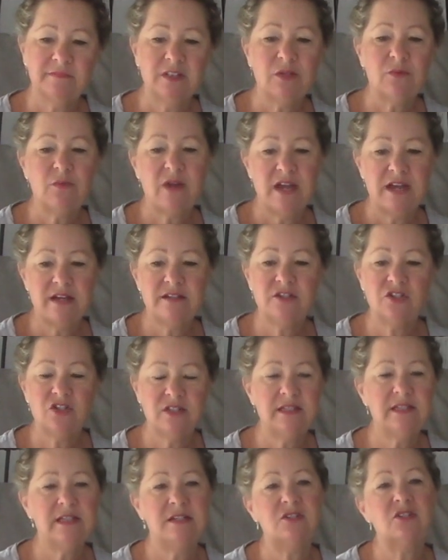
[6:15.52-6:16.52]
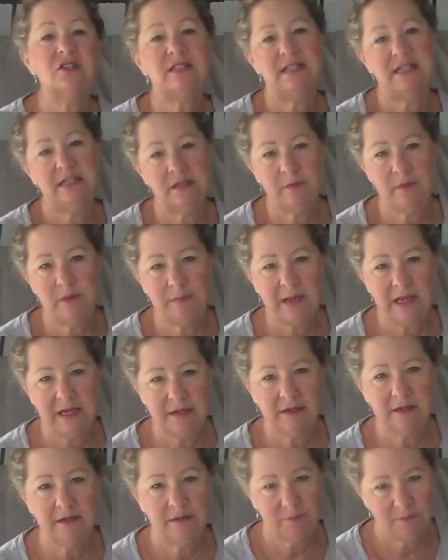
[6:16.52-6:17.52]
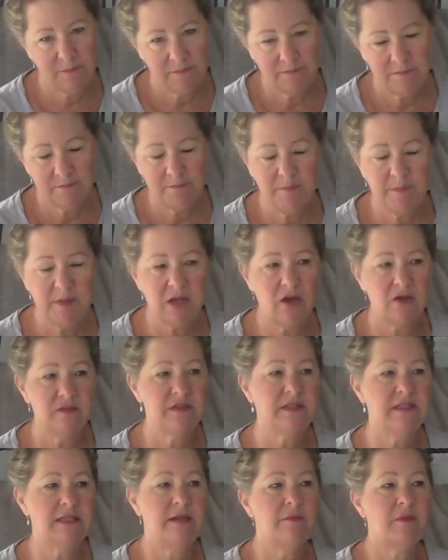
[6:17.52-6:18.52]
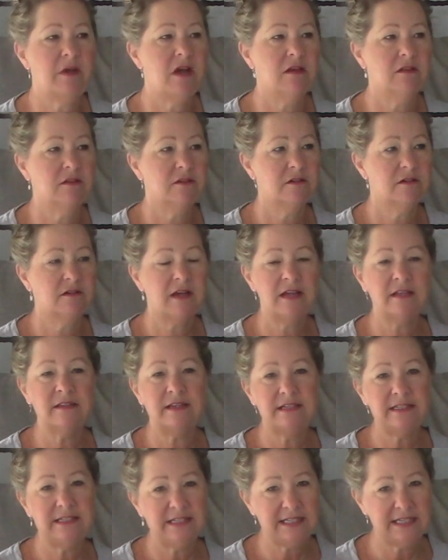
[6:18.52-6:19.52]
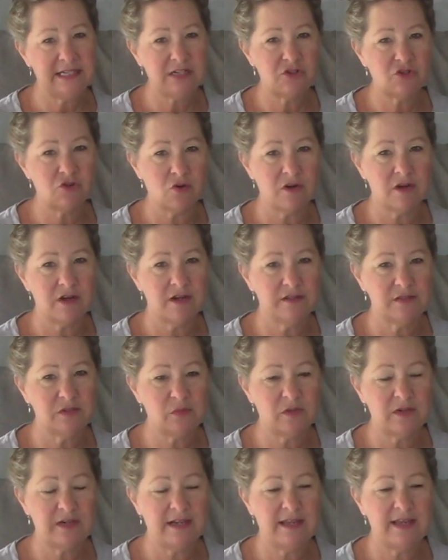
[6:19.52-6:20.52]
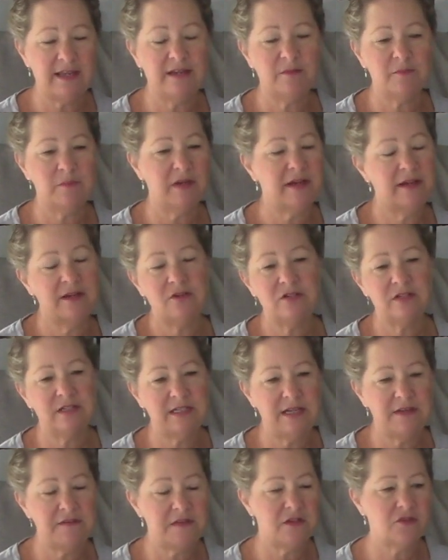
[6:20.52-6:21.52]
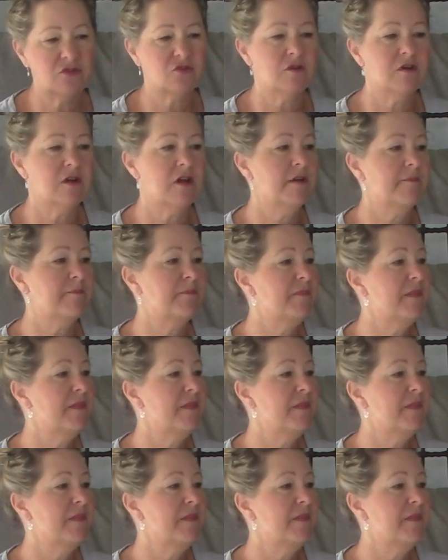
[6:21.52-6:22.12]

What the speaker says: well, it just needed to be painted and be all the same color. I like to take shortcuts when I can, but I couldn't take that shortcut.